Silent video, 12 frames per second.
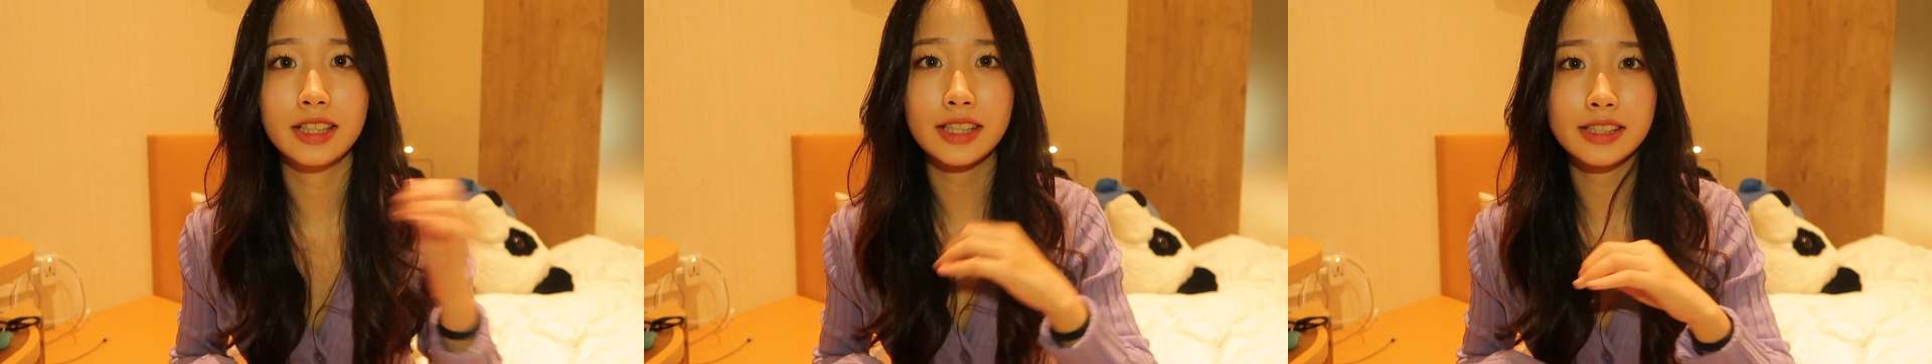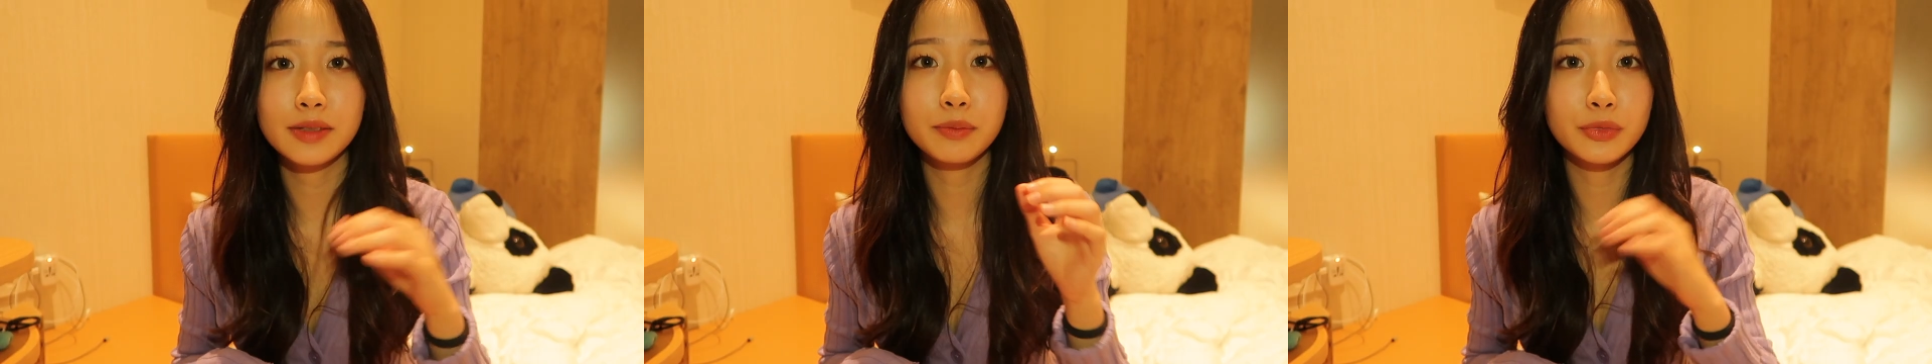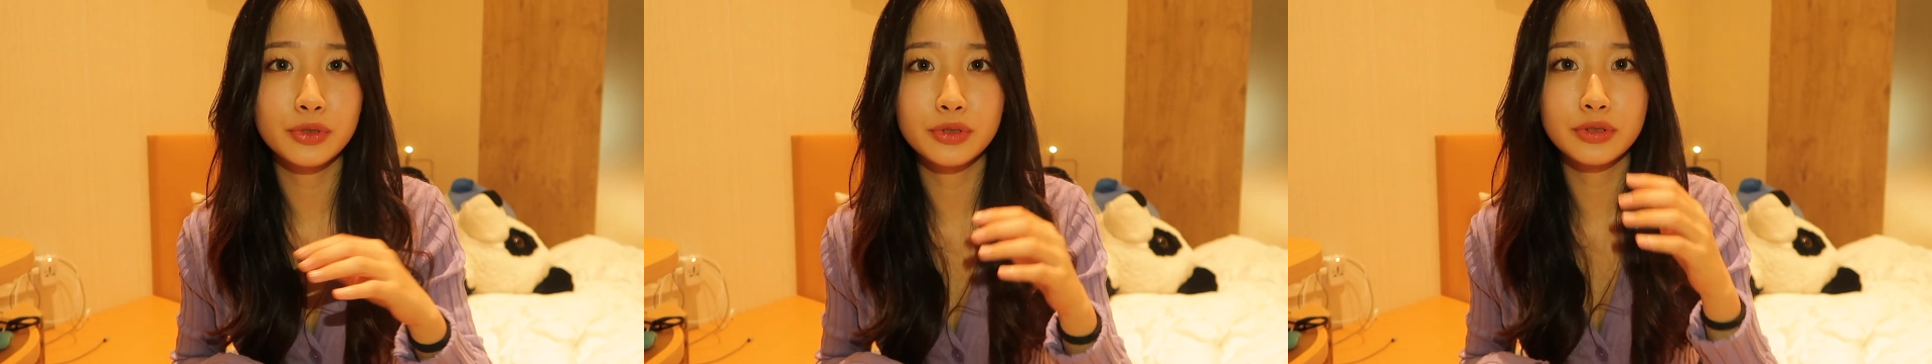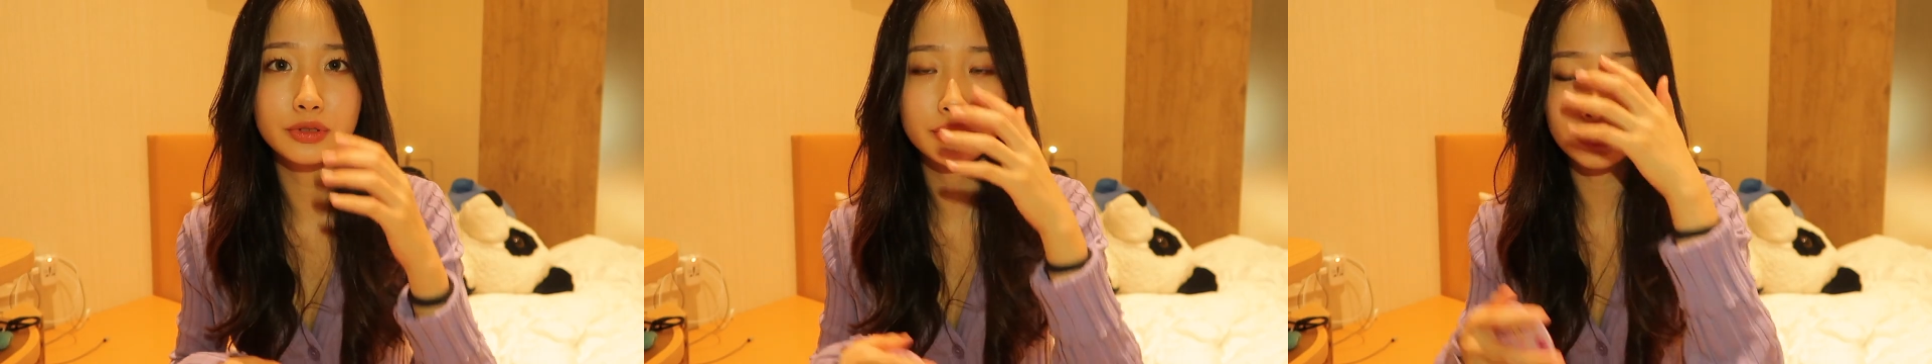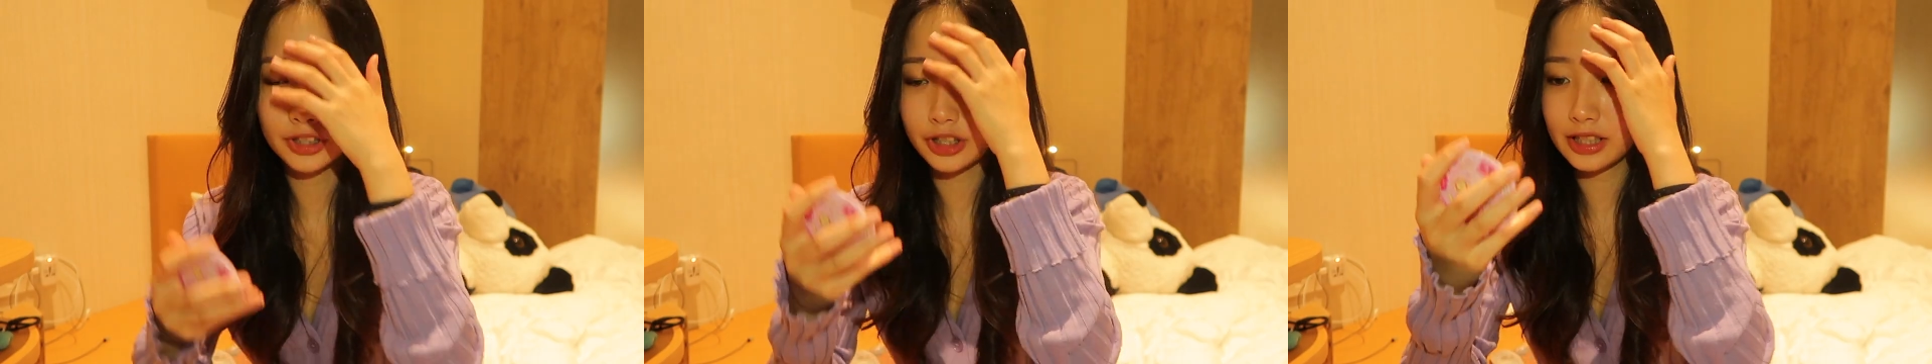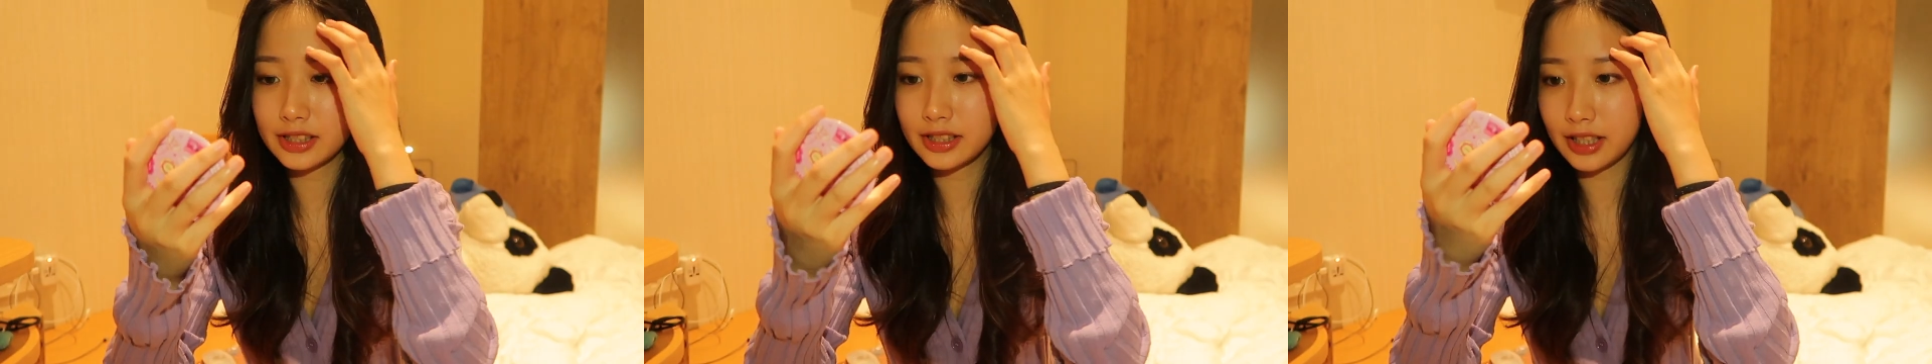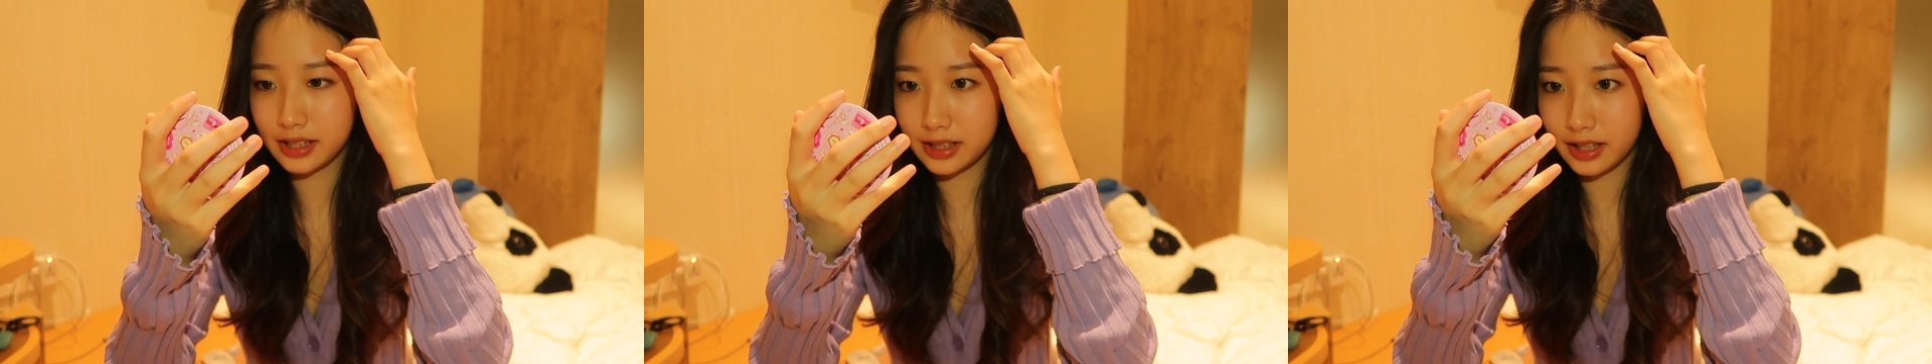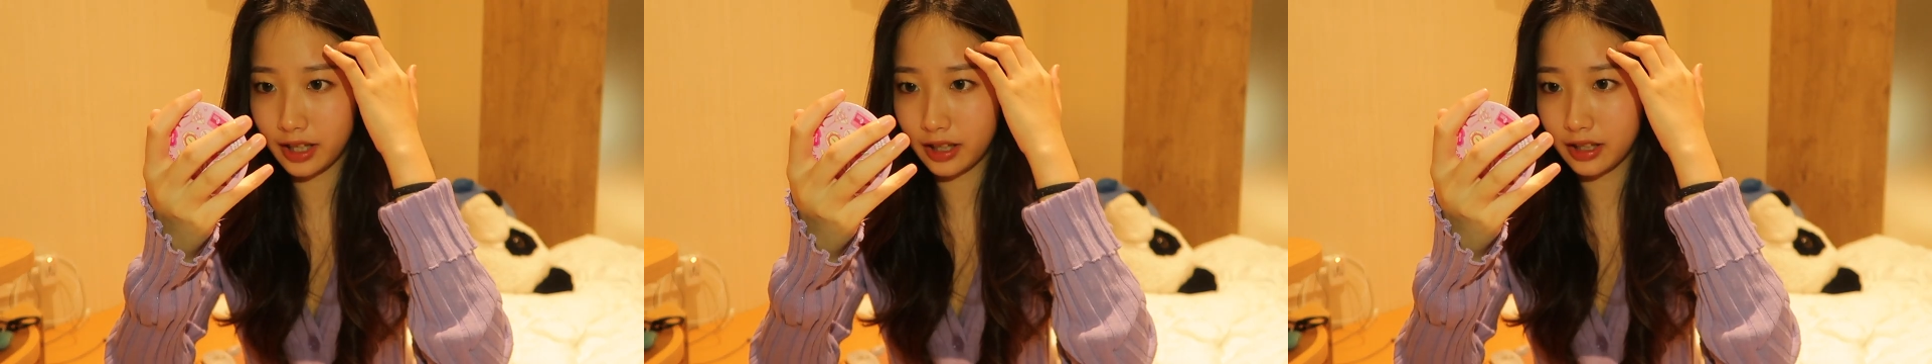doesn't move, it just
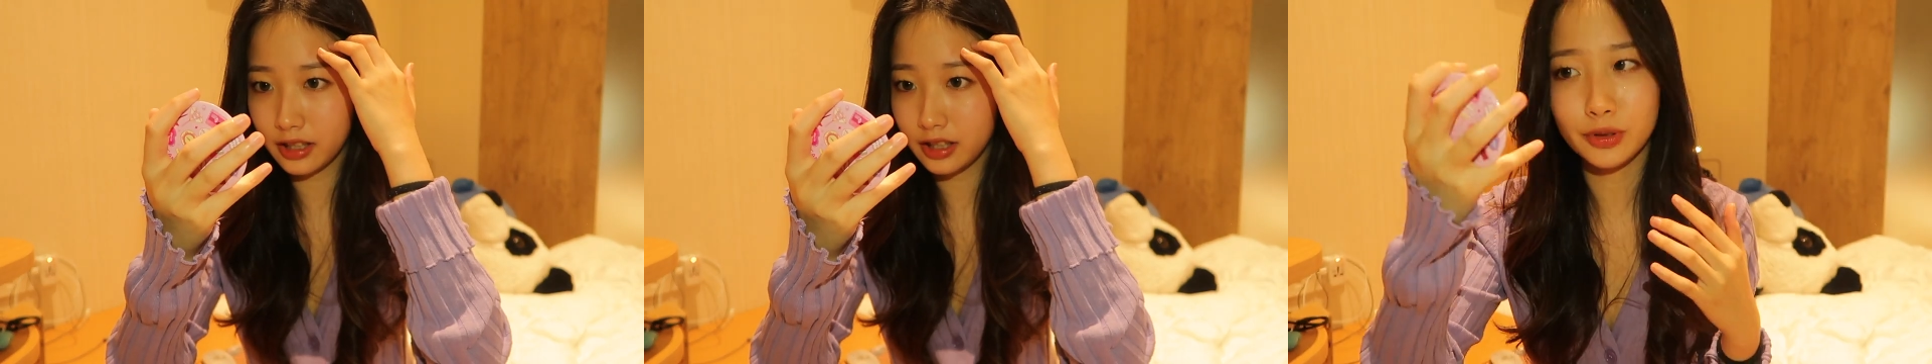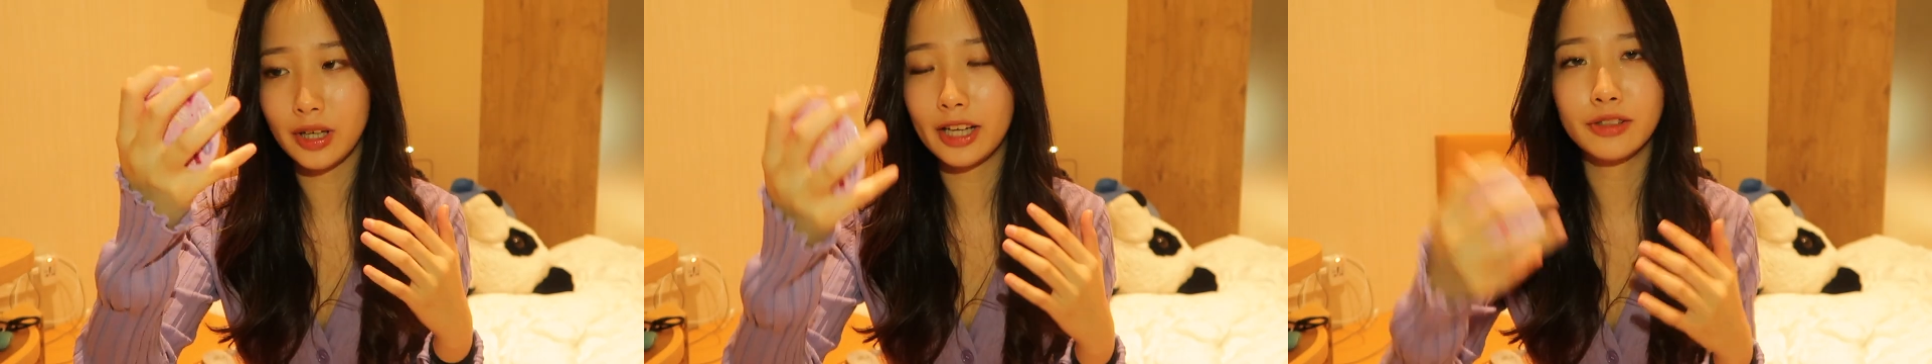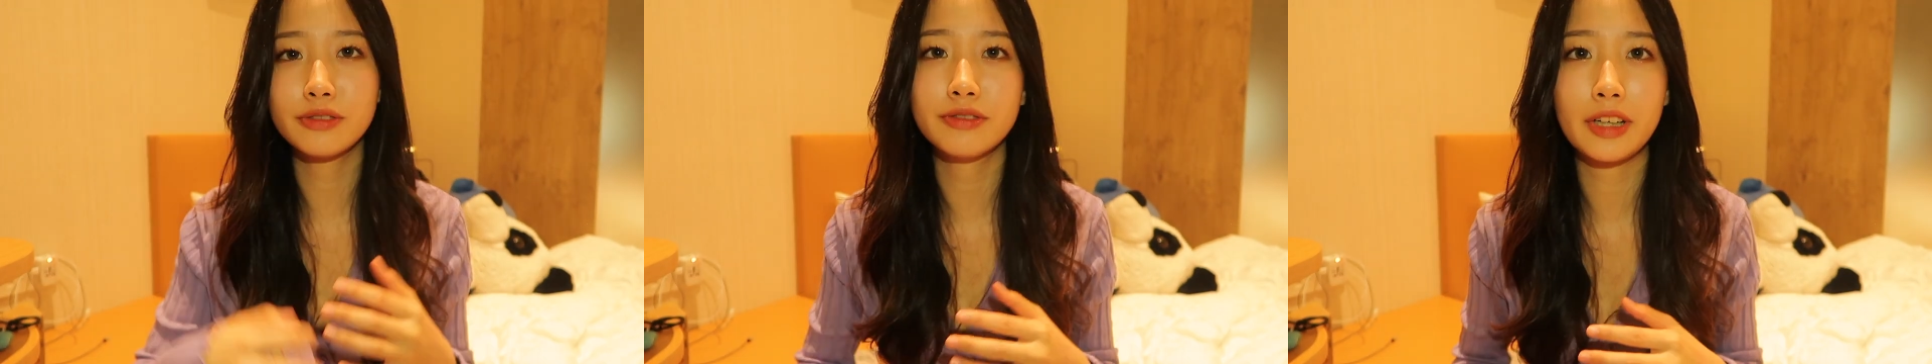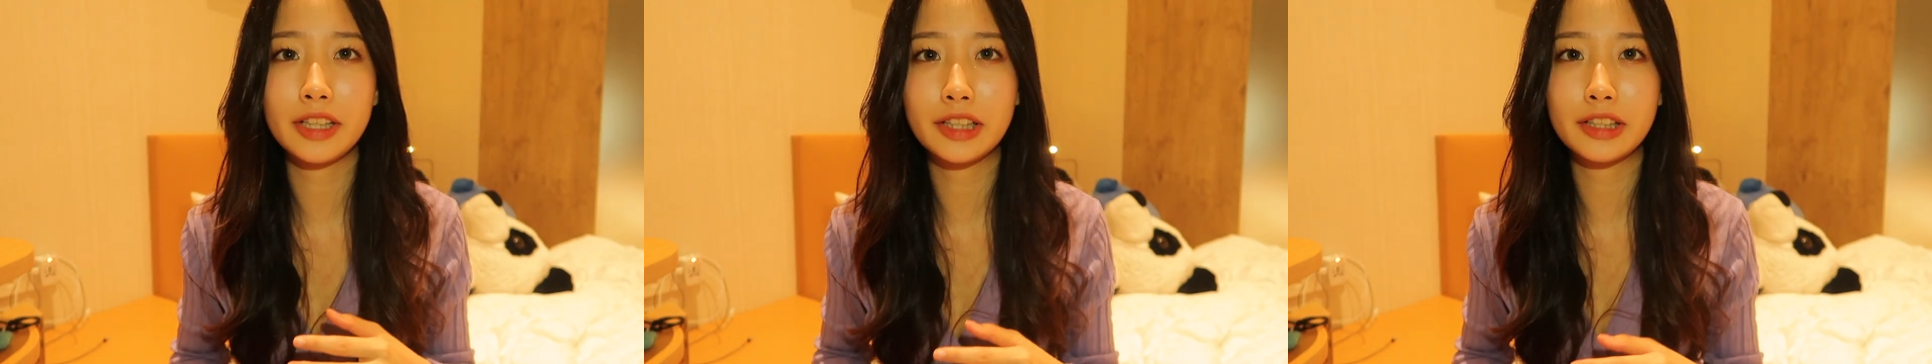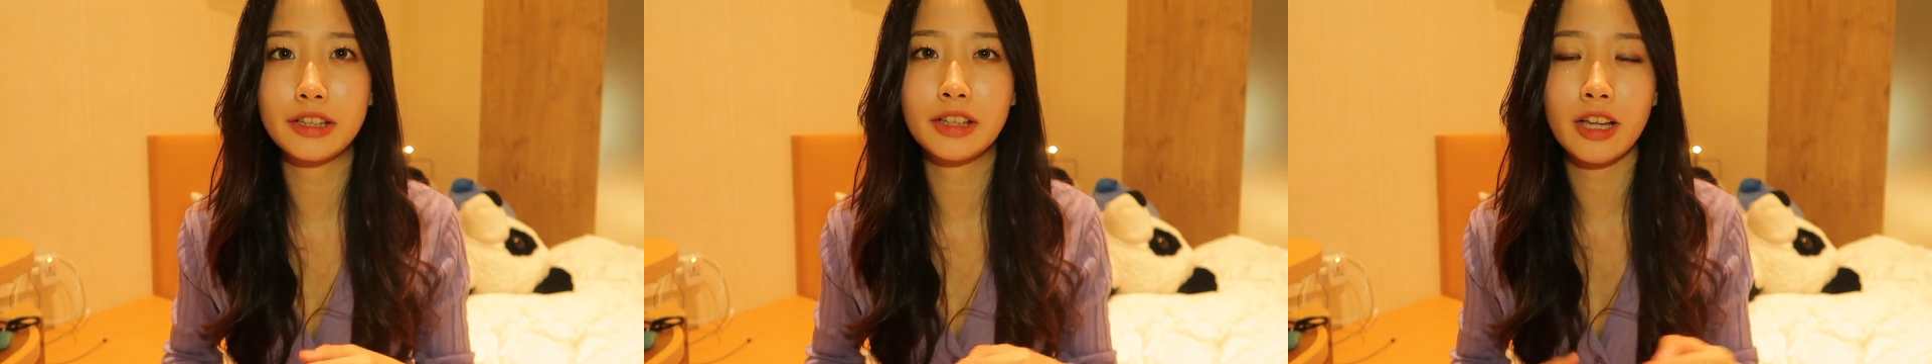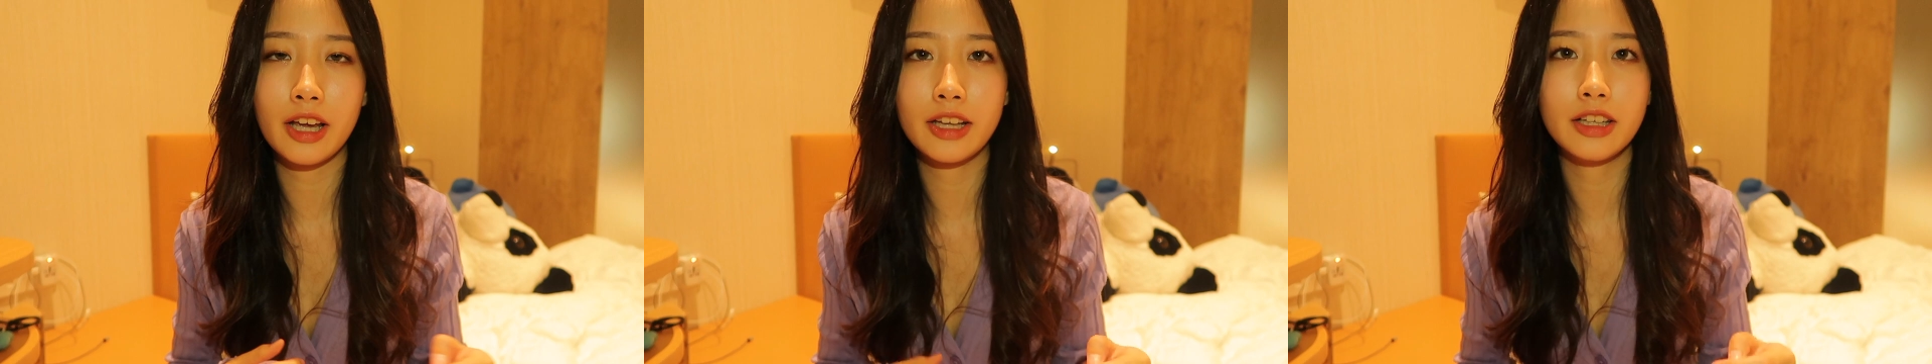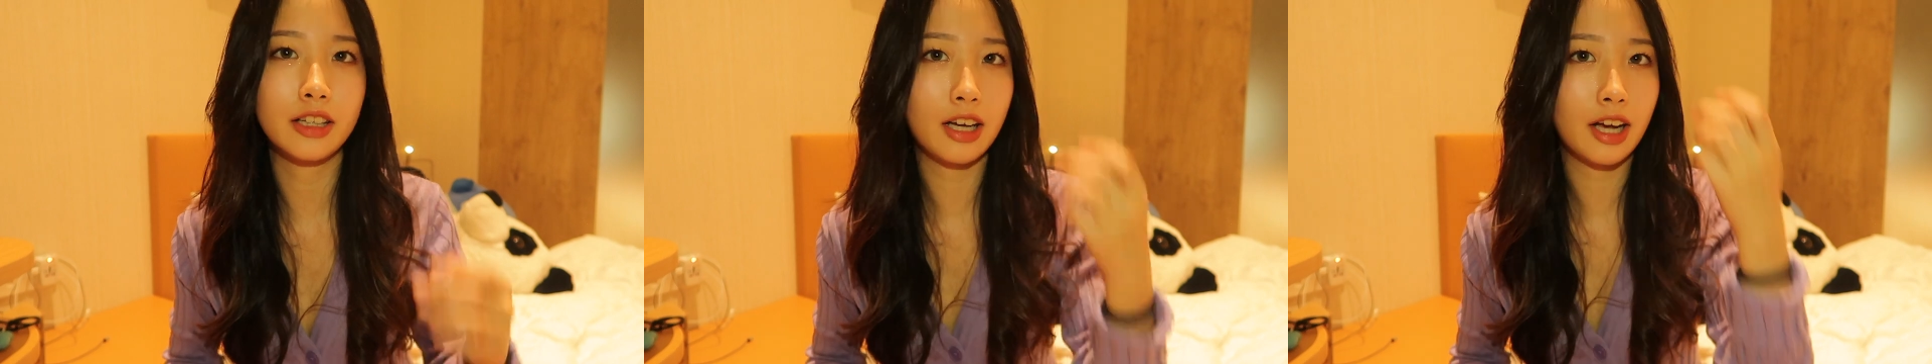stays there, so I don't find it that